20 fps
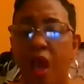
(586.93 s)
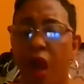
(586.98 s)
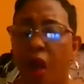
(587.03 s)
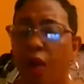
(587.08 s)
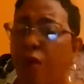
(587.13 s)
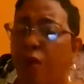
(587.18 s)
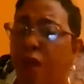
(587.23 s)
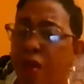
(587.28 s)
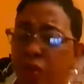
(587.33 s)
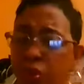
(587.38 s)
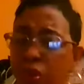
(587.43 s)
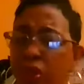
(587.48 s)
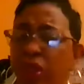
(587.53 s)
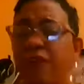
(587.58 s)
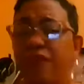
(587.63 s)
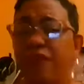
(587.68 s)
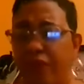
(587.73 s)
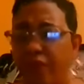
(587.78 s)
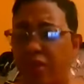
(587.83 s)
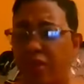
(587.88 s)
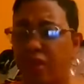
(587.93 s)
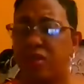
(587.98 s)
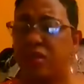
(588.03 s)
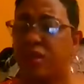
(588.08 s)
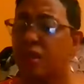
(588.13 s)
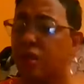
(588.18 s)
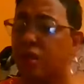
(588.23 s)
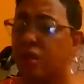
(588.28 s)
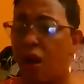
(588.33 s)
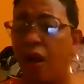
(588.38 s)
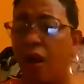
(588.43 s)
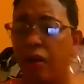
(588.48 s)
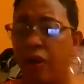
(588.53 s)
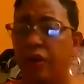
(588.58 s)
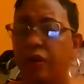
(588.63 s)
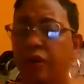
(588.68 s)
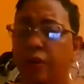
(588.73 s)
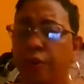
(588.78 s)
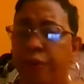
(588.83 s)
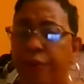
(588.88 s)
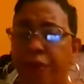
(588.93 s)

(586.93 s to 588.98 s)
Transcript: and we really forget to call on the